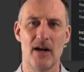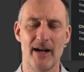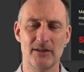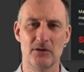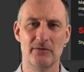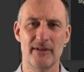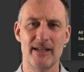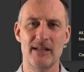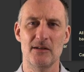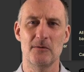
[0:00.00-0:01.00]
Either
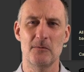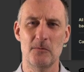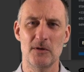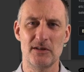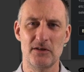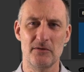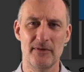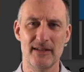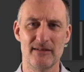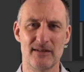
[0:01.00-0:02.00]
way, once you've
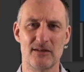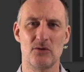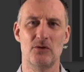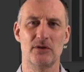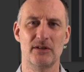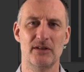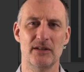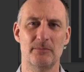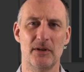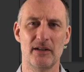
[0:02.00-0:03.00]
installed
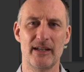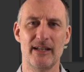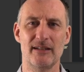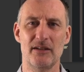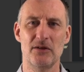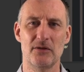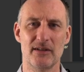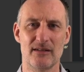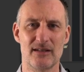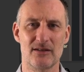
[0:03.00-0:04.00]
the plugin, you
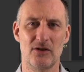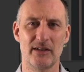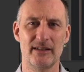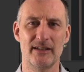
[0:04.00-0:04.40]
can start